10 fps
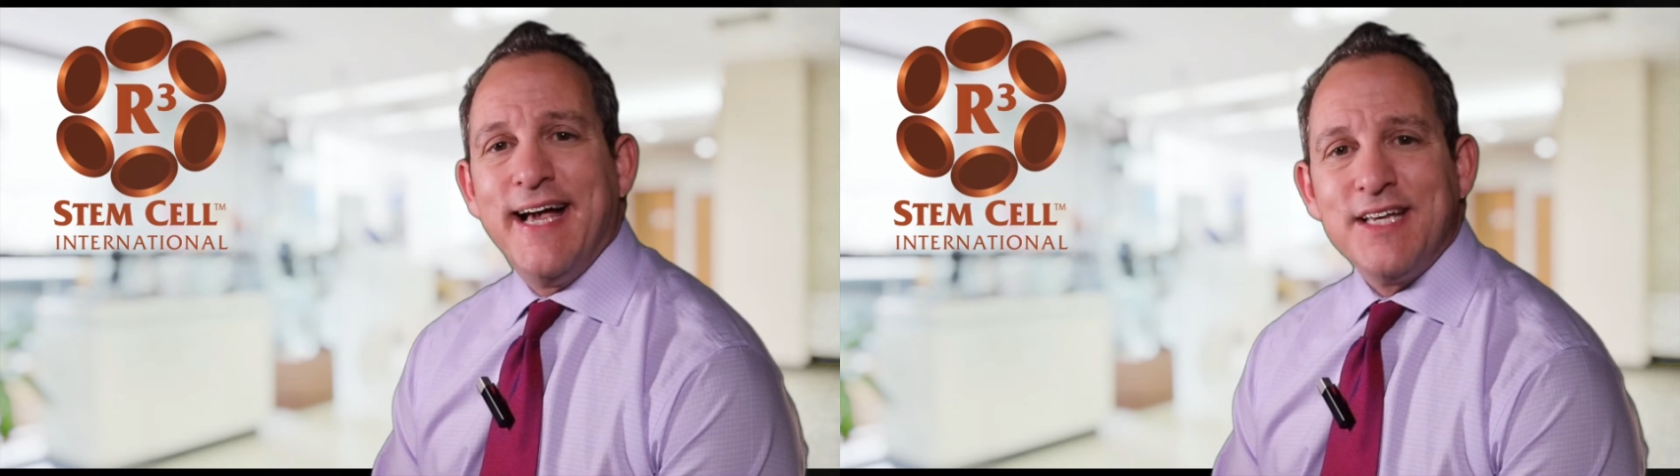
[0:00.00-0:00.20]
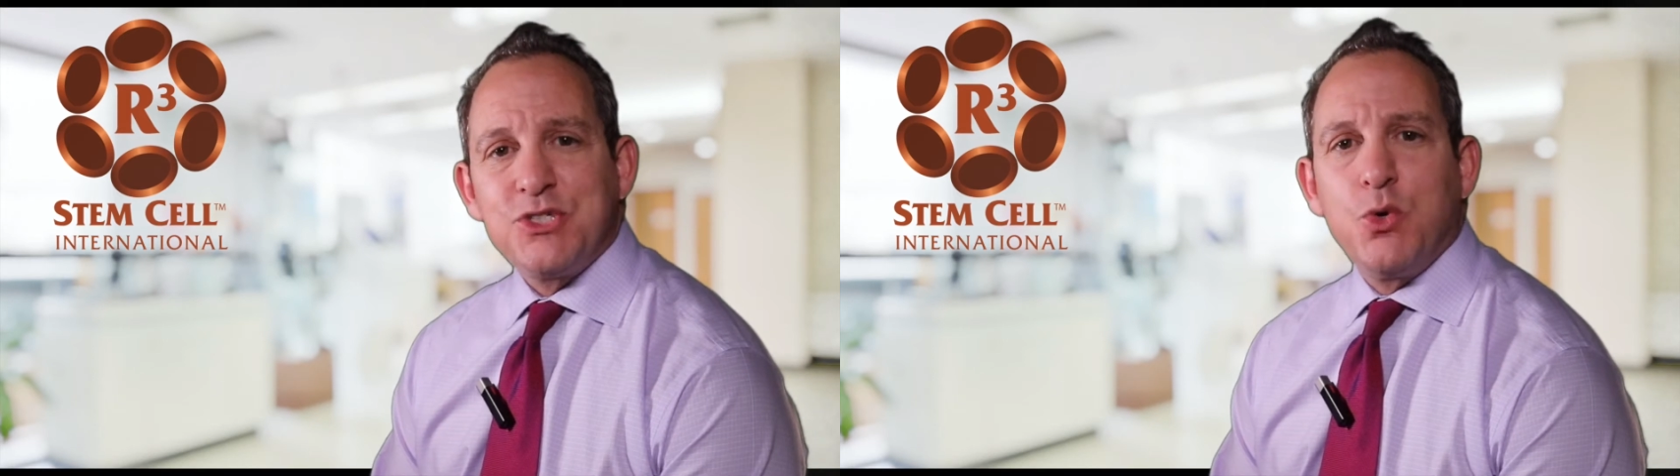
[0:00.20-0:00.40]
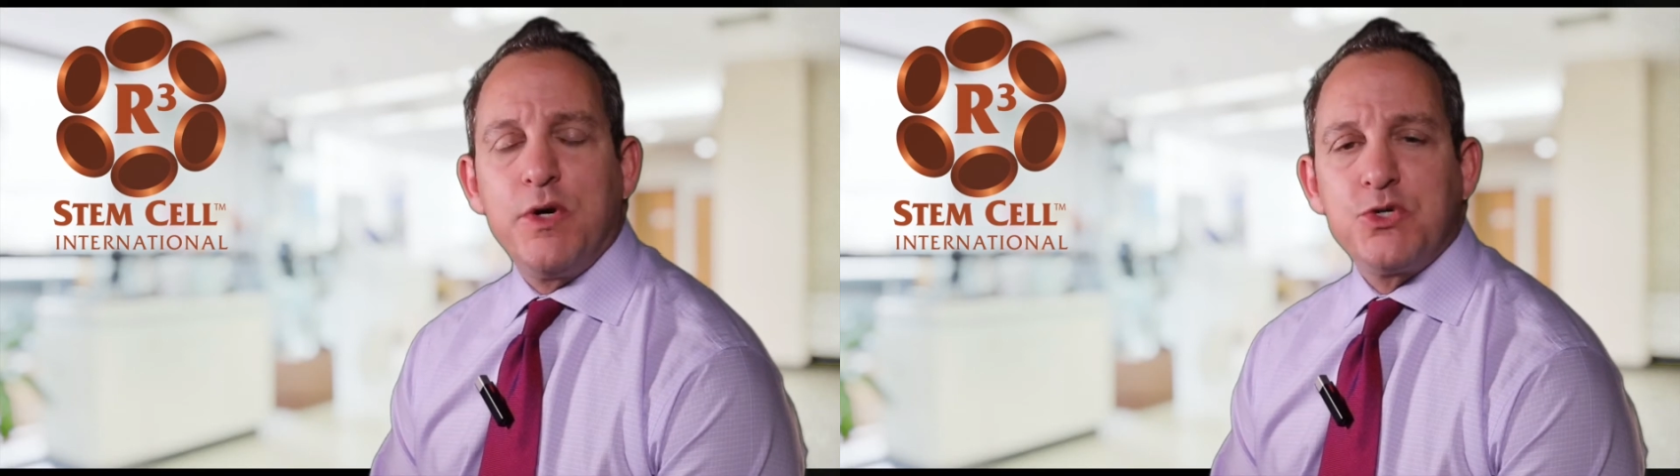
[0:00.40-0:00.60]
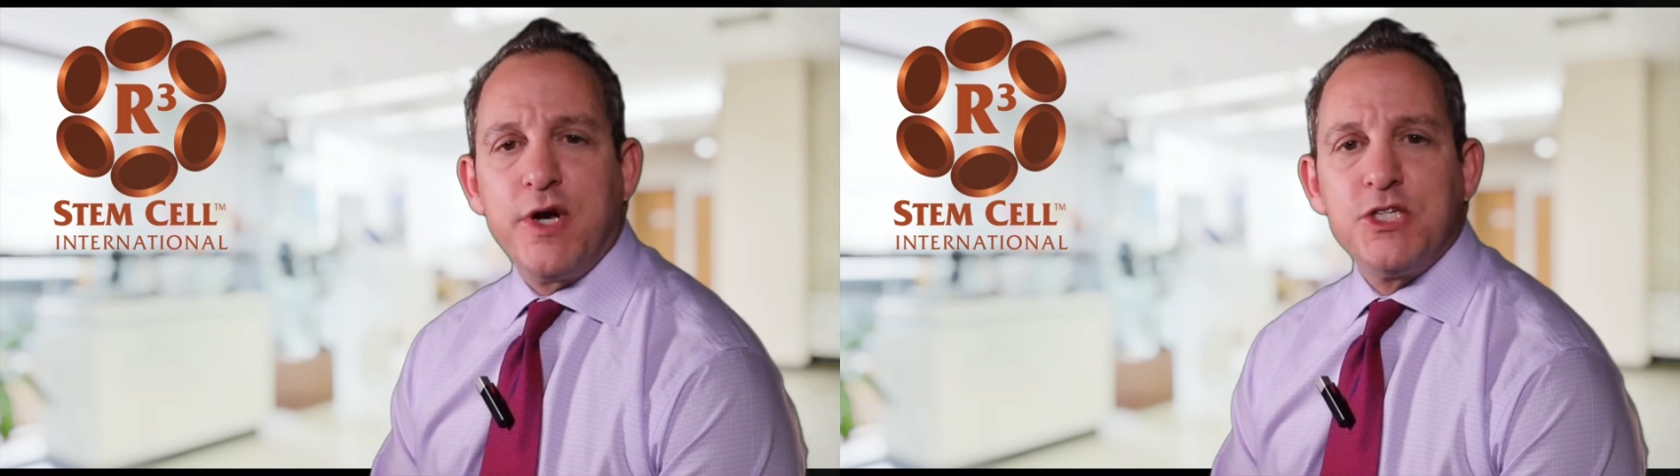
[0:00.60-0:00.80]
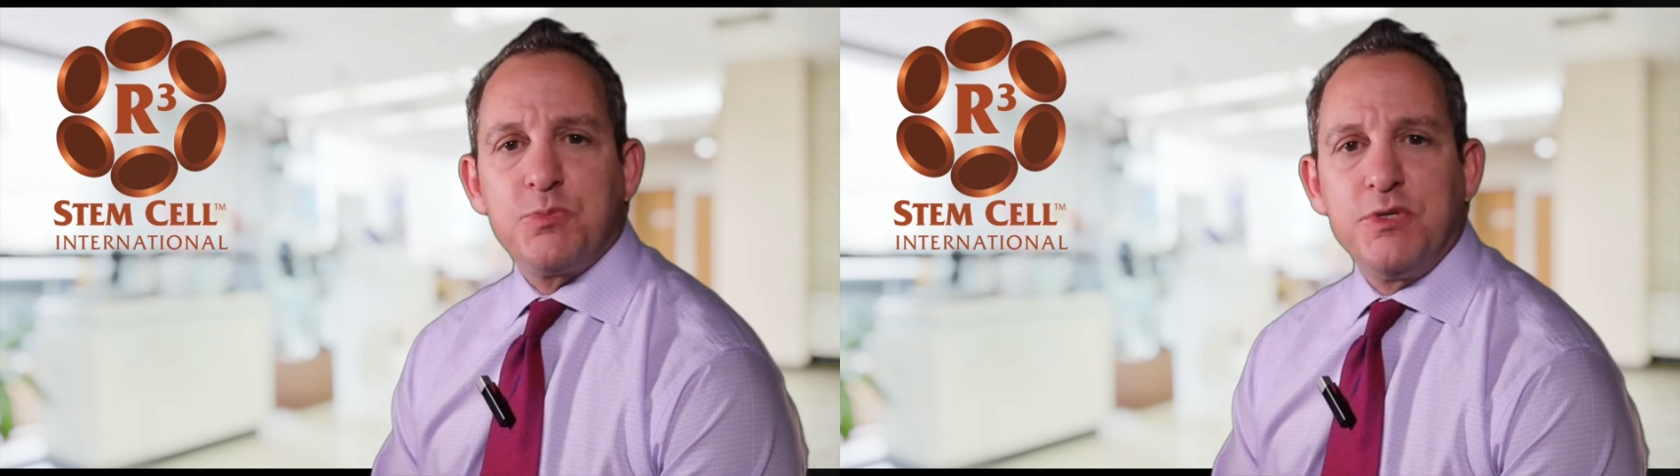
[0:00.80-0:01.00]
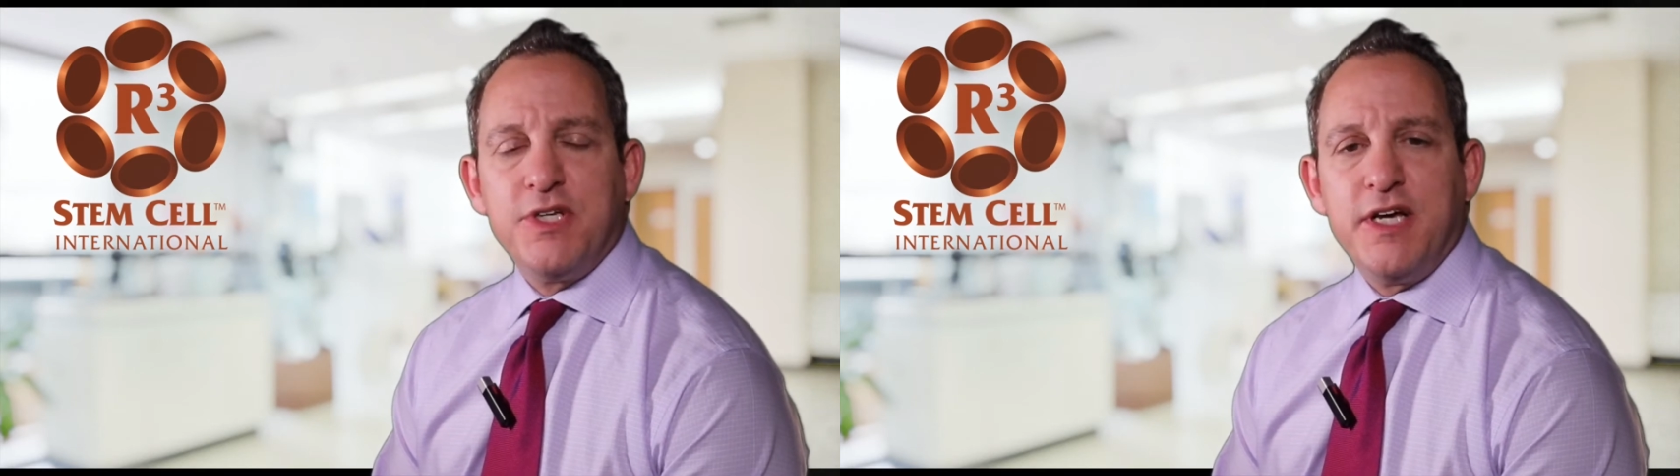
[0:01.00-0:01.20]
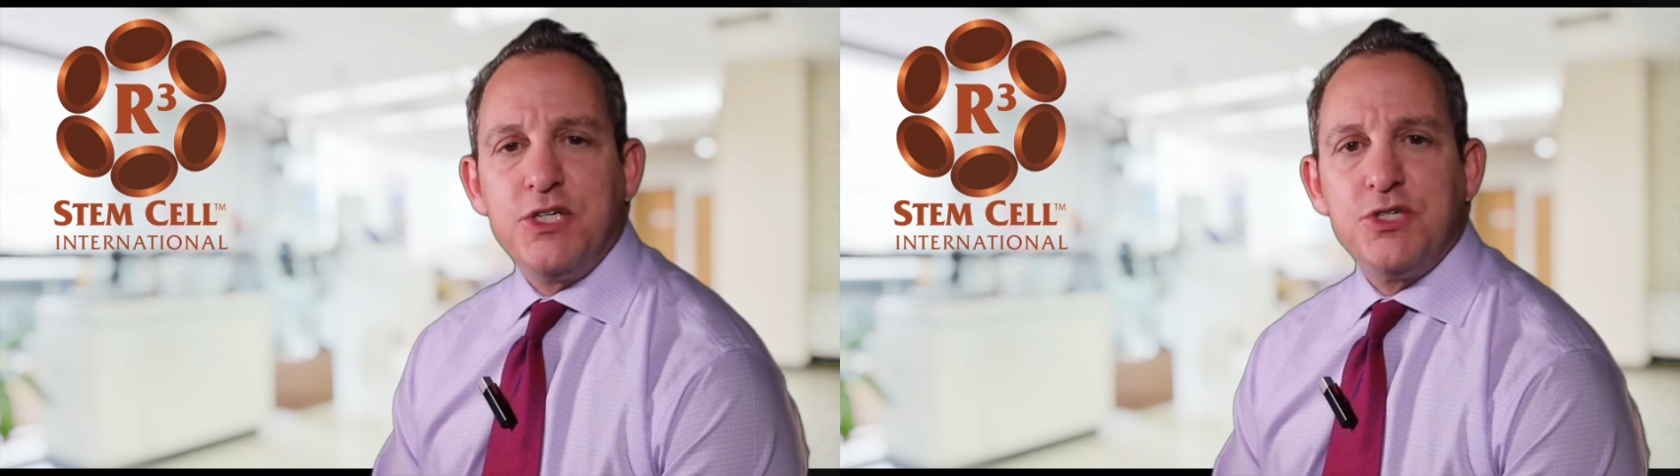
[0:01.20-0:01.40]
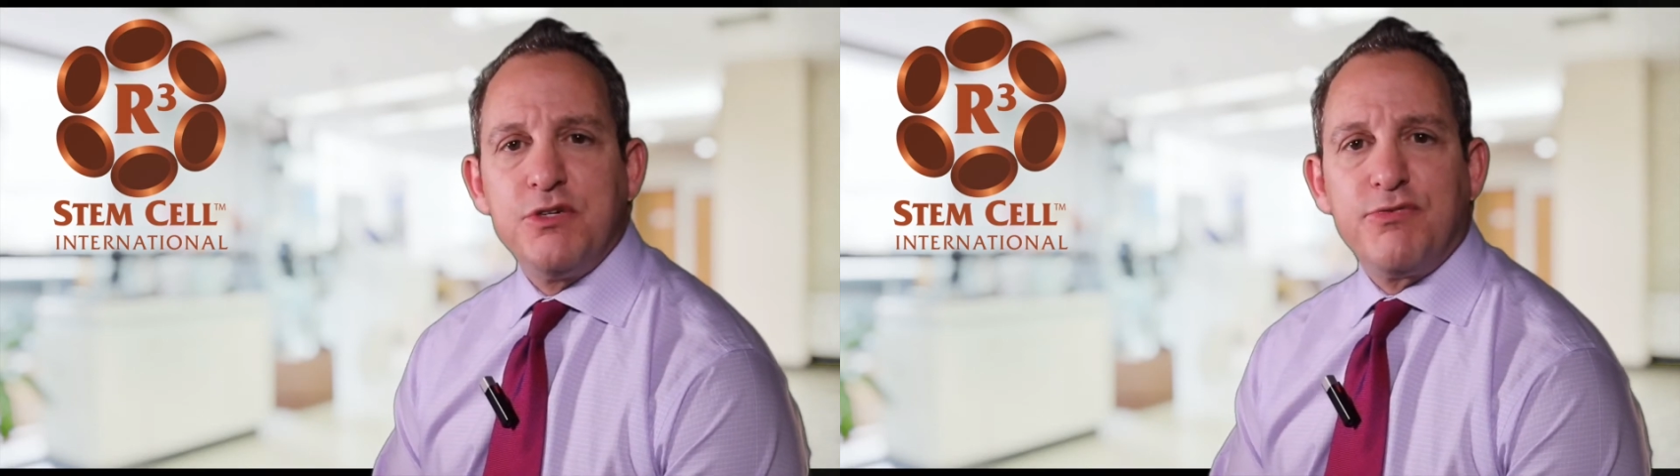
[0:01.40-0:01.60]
escort transportation